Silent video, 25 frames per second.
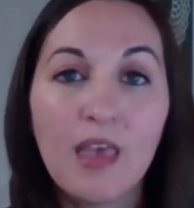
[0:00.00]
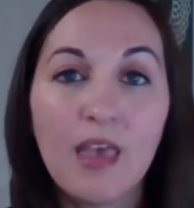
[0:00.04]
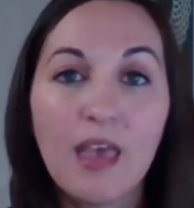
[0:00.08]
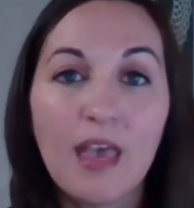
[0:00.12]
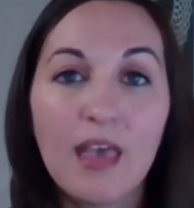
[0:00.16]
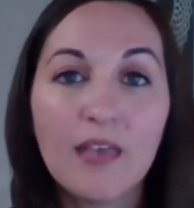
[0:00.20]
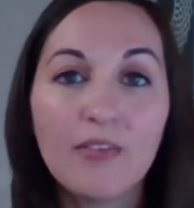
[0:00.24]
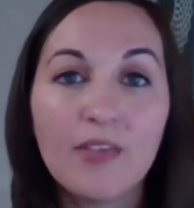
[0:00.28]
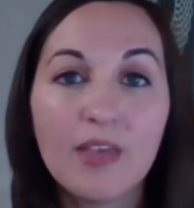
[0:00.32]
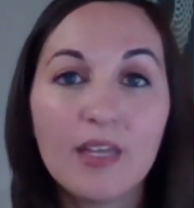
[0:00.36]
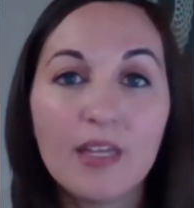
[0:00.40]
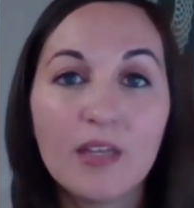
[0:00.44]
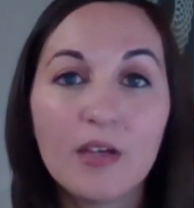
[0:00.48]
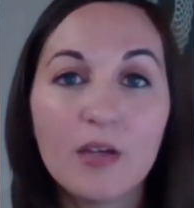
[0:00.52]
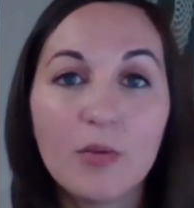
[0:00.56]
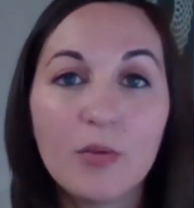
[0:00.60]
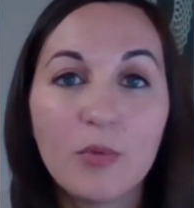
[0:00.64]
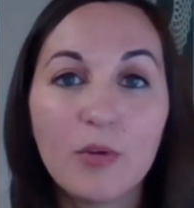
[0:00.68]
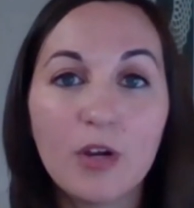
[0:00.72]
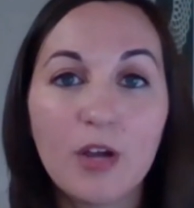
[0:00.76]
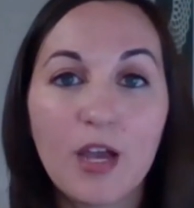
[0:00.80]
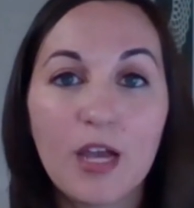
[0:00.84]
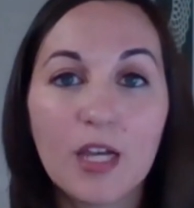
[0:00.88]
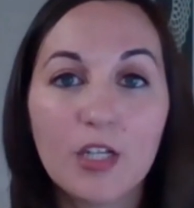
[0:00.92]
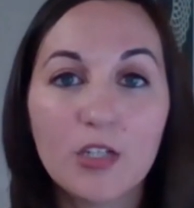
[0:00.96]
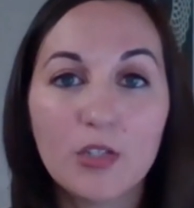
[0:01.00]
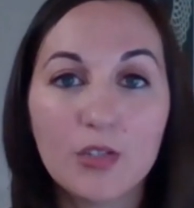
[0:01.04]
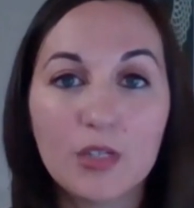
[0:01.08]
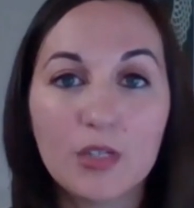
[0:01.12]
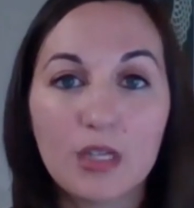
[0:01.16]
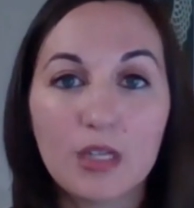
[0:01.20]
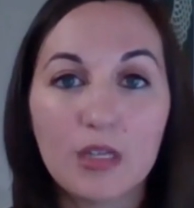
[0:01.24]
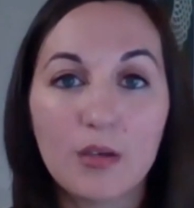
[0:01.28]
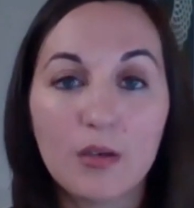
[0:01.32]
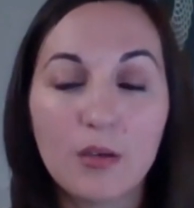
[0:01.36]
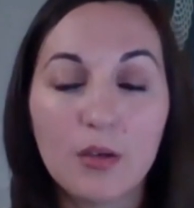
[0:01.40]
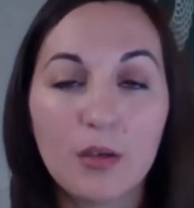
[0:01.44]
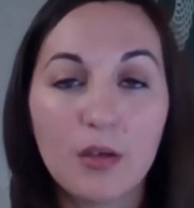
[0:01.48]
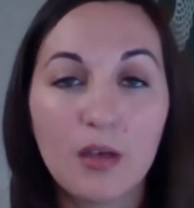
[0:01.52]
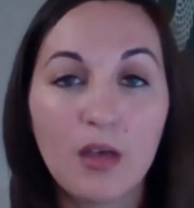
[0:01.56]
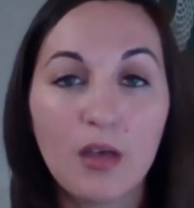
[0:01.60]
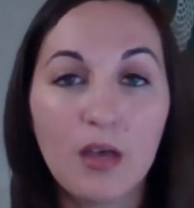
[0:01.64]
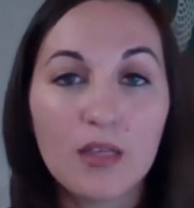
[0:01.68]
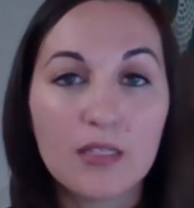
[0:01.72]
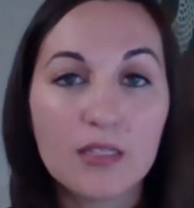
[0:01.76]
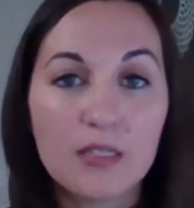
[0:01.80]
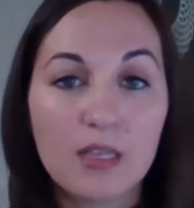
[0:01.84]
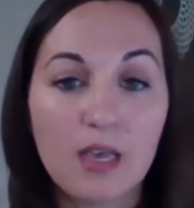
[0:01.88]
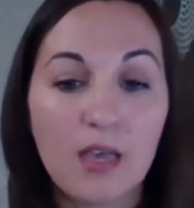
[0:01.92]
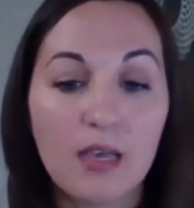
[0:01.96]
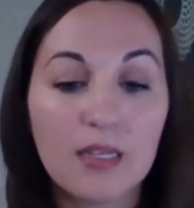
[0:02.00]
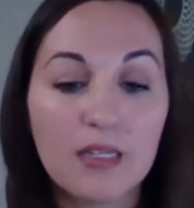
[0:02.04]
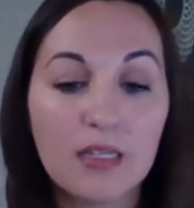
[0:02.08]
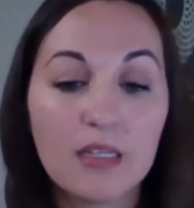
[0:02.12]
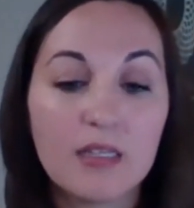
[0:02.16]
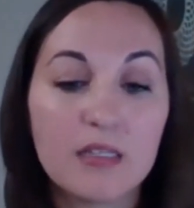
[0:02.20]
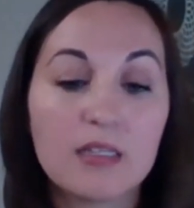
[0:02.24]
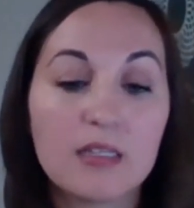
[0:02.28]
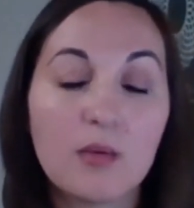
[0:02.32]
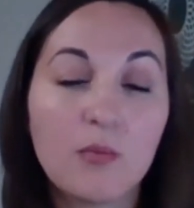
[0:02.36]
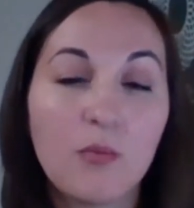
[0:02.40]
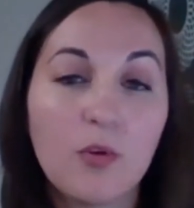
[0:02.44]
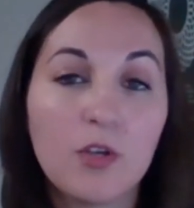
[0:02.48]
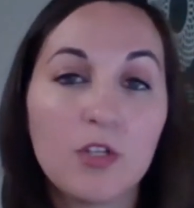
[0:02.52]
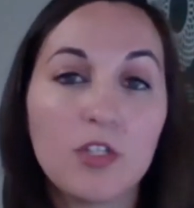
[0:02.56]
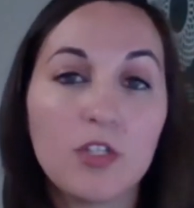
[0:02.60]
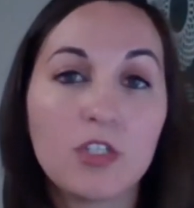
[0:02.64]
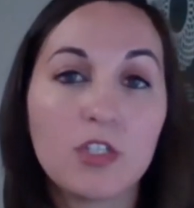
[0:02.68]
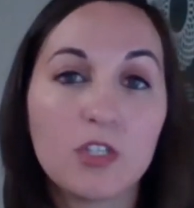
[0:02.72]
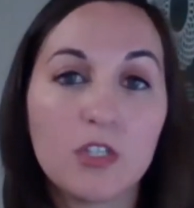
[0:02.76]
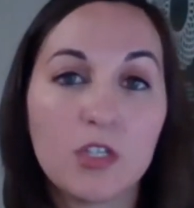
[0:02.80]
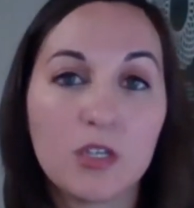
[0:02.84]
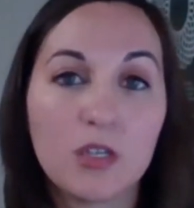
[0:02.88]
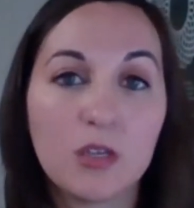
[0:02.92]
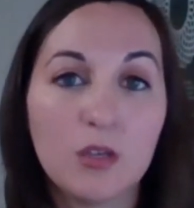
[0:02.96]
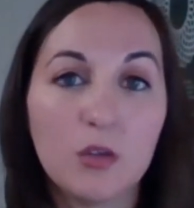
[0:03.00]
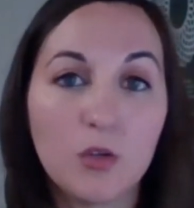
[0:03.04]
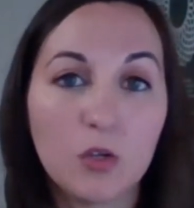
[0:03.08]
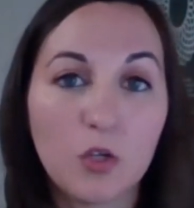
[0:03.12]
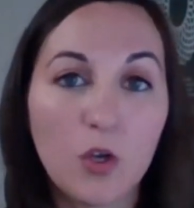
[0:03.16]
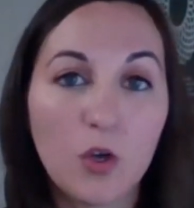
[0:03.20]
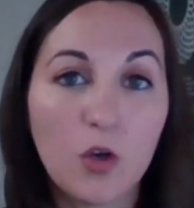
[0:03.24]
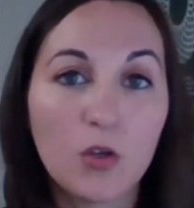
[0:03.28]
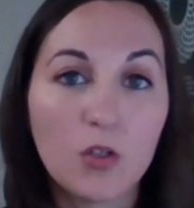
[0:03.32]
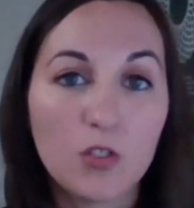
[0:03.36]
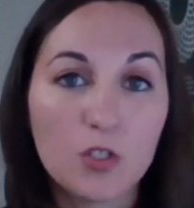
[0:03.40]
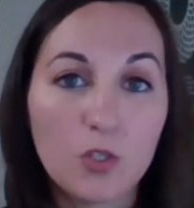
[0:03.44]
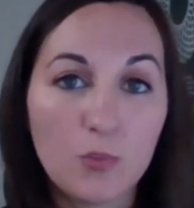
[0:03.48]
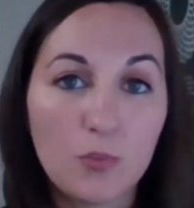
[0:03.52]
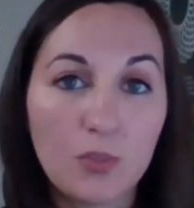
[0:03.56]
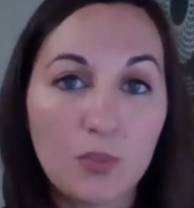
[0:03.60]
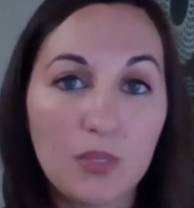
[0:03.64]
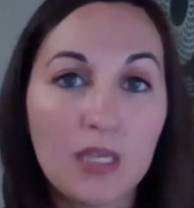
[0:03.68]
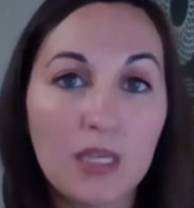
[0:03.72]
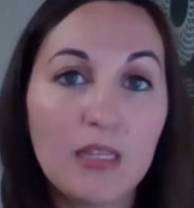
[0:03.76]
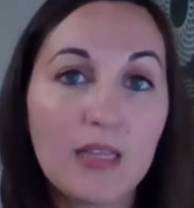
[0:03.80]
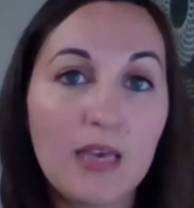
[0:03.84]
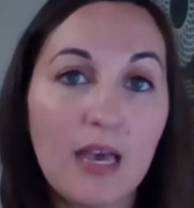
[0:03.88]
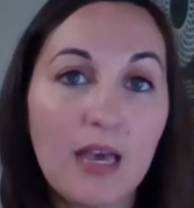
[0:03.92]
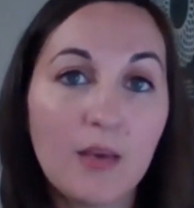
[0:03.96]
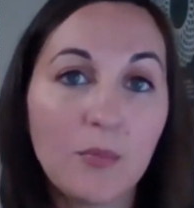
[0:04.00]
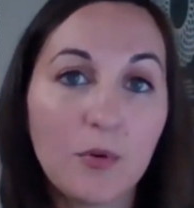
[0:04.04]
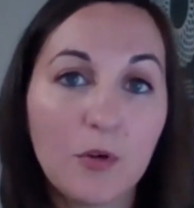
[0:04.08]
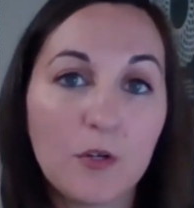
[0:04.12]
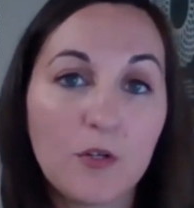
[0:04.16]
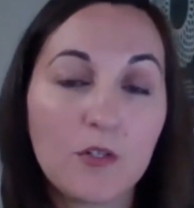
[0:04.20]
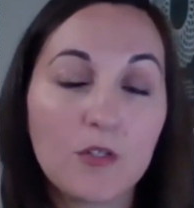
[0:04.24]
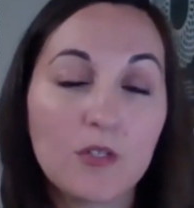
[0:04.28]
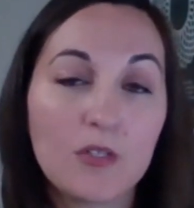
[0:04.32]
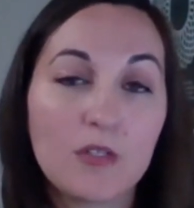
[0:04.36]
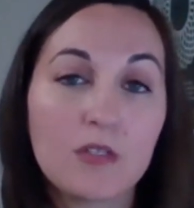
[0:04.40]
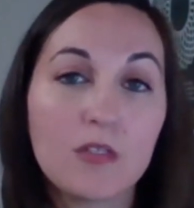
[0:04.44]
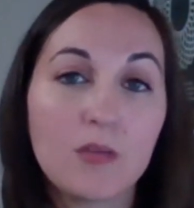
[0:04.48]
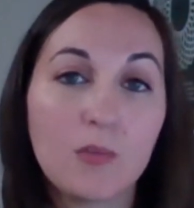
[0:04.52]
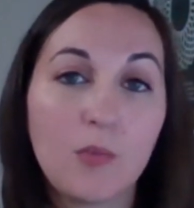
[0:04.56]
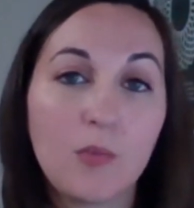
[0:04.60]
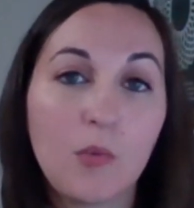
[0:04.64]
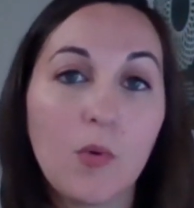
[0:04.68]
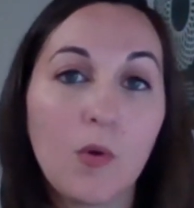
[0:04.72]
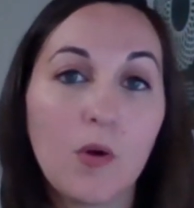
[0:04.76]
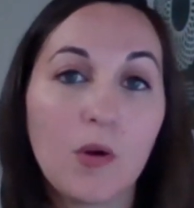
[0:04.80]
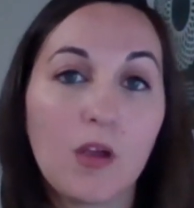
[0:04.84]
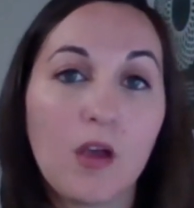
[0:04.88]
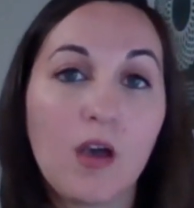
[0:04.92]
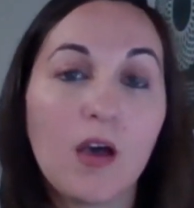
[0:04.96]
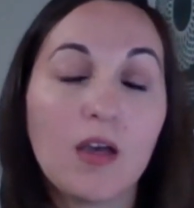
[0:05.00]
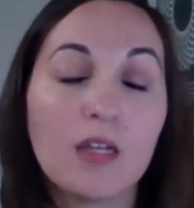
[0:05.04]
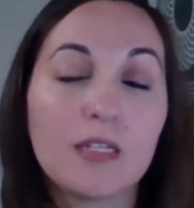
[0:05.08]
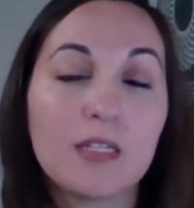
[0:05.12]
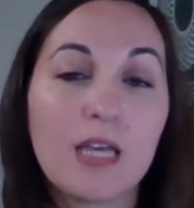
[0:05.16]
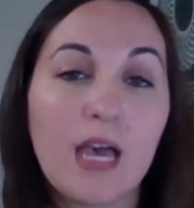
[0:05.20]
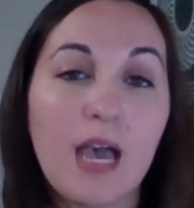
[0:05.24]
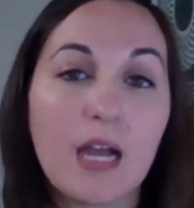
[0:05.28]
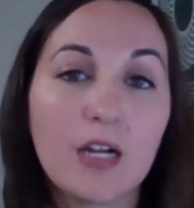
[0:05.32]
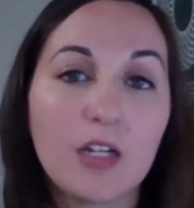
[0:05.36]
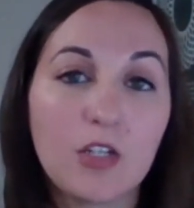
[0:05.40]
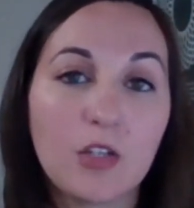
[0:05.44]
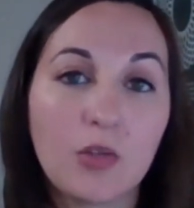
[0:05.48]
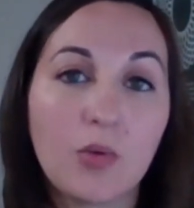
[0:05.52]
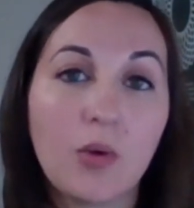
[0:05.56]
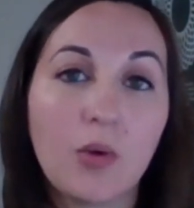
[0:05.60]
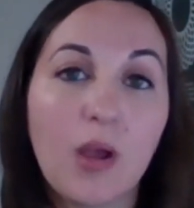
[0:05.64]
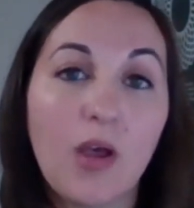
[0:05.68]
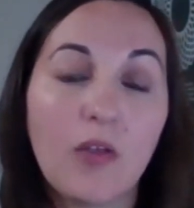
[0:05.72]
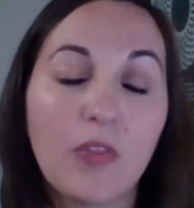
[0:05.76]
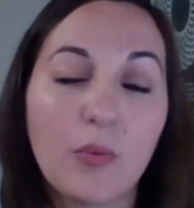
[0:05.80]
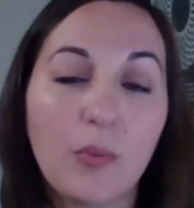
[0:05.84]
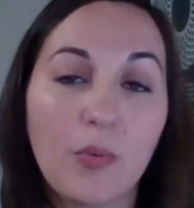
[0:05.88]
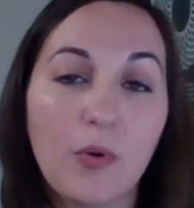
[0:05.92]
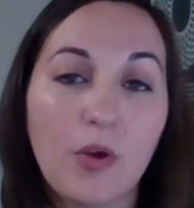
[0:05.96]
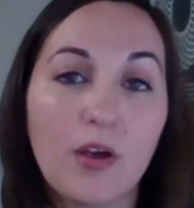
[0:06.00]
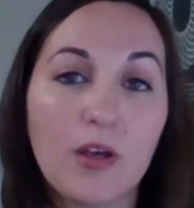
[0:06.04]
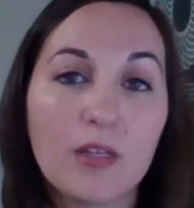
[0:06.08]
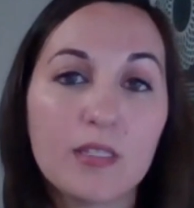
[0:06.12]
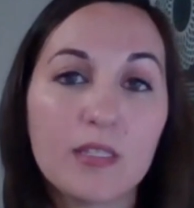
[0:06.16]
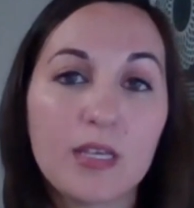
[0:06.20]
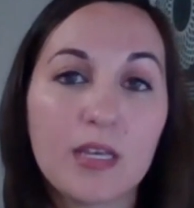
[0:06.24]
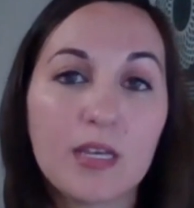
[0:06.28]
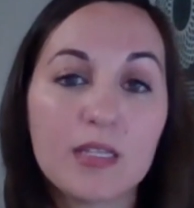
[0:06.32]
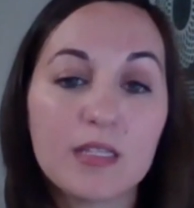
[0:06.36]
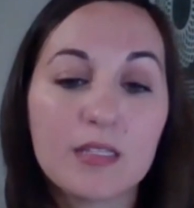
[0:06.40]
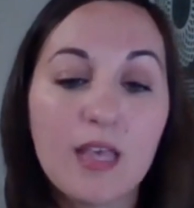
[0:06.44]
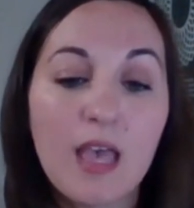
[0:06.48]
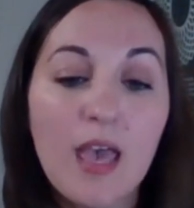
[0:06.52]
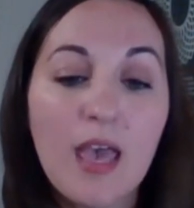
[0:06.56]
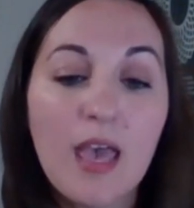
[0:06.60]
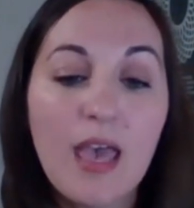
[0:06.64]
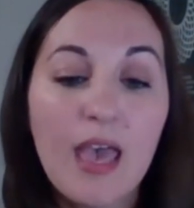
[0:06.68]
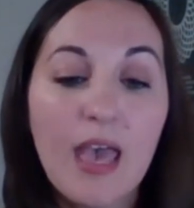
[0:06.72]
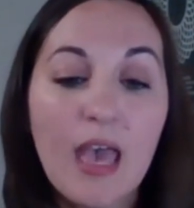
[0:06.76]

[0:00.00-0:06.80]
And then we're actually assigning someone to go to be that person's support contact throughout the process.